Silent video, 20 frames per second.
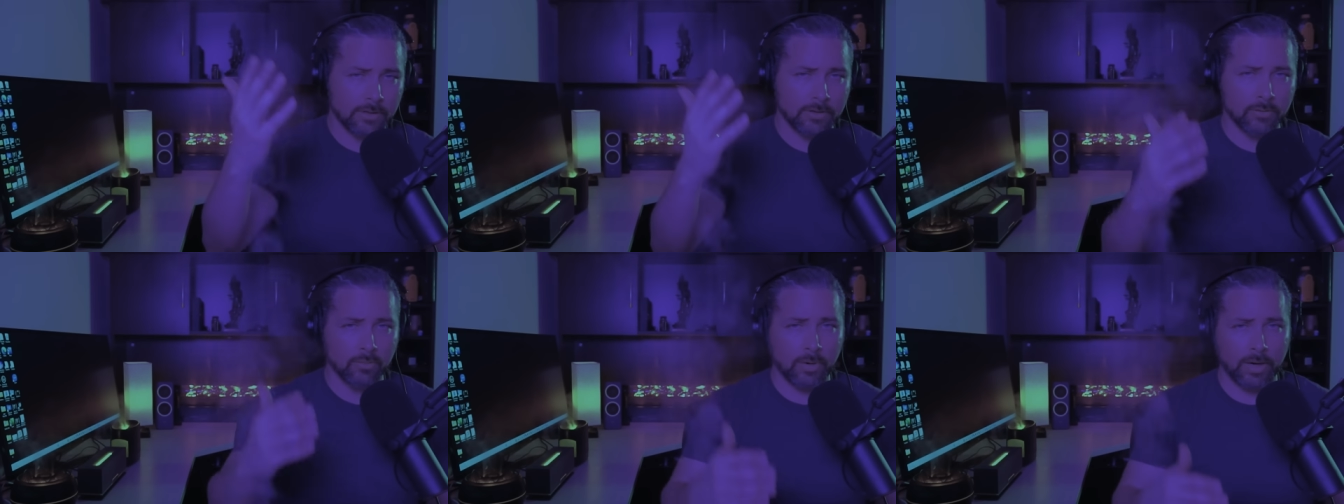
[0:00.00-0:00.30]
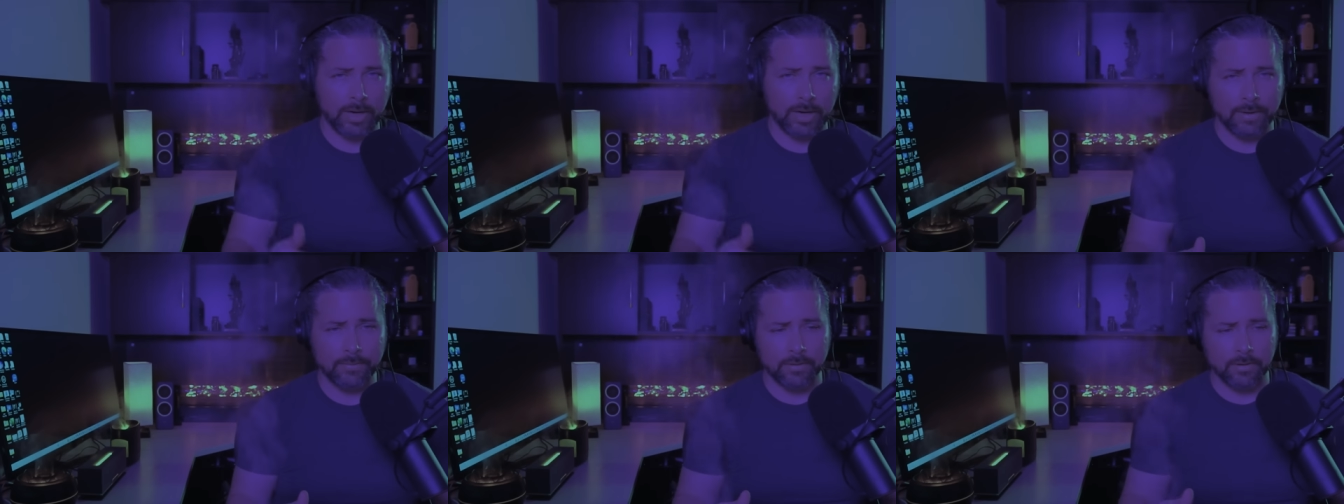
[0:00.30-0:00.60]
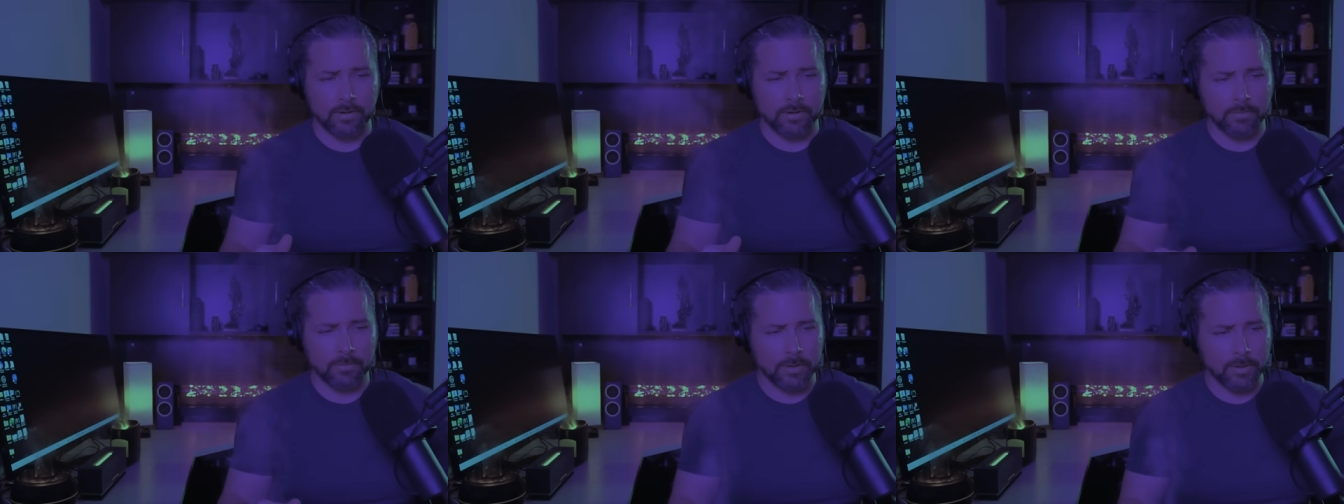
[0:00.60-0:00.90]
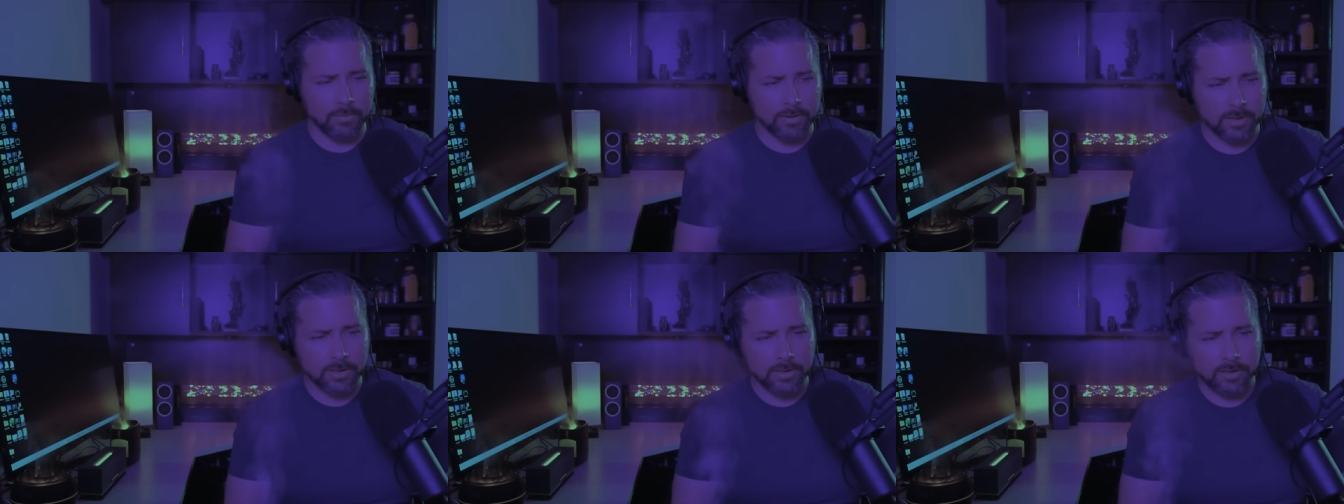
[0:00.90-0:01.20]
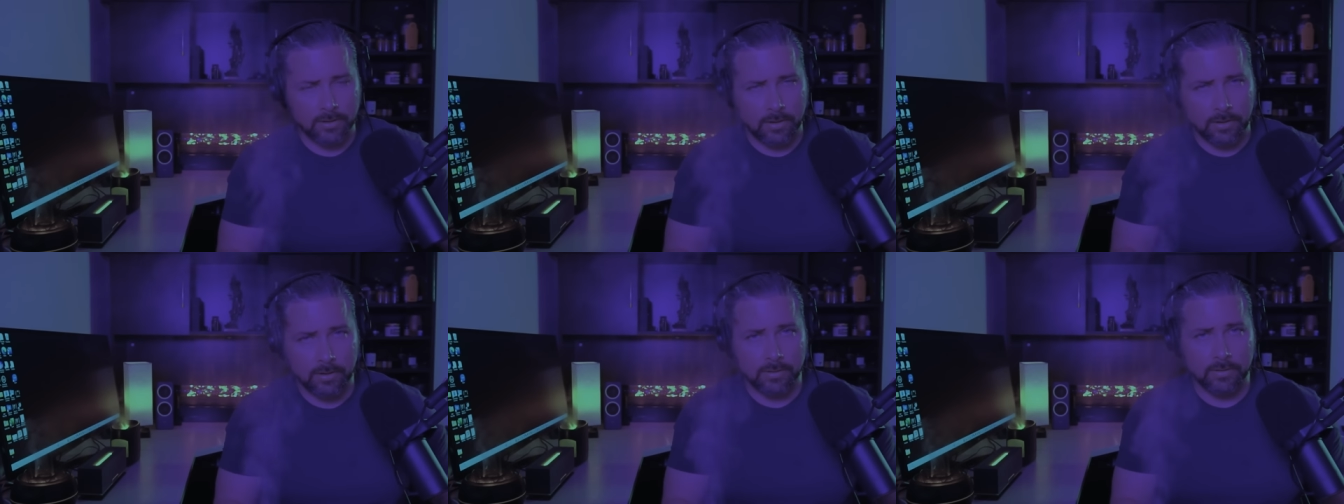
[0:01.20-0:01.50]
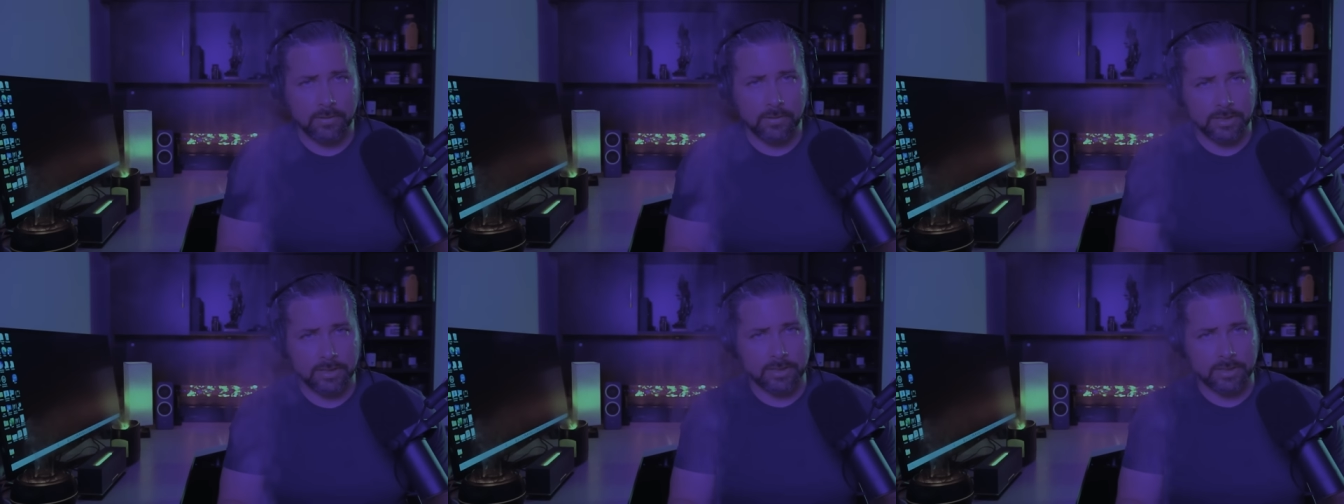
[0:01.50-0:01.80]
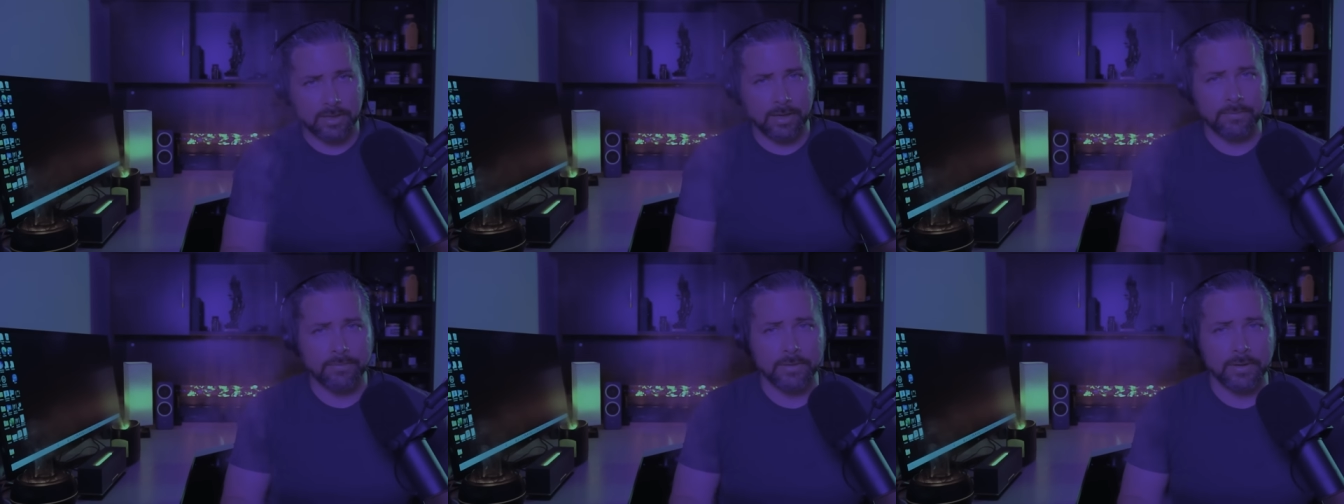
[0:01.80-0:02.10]
to your wife and her emotions and all of this
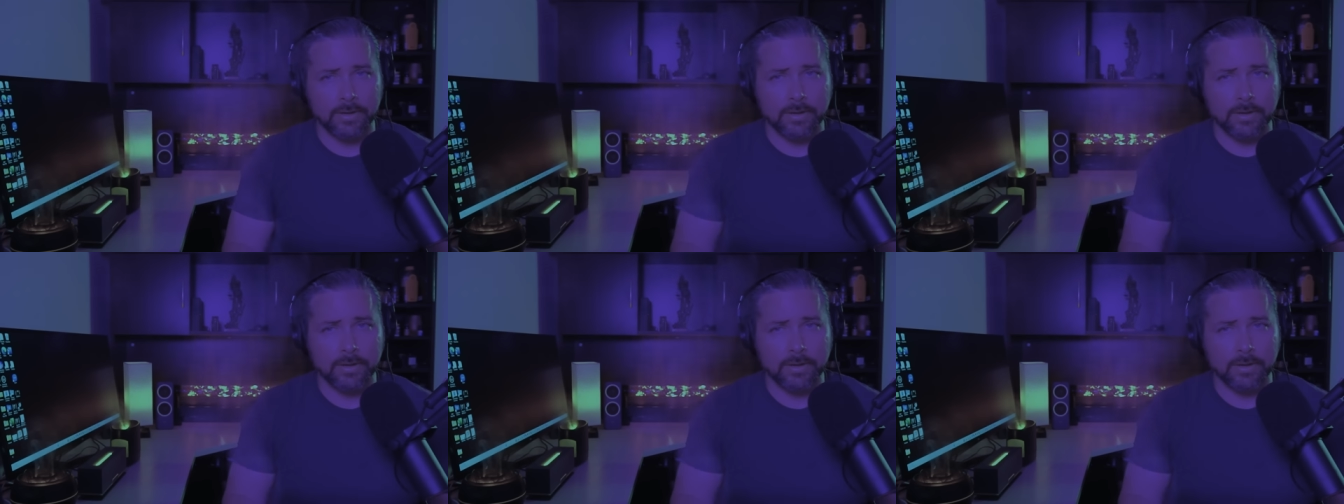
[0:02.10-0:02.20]
stuff.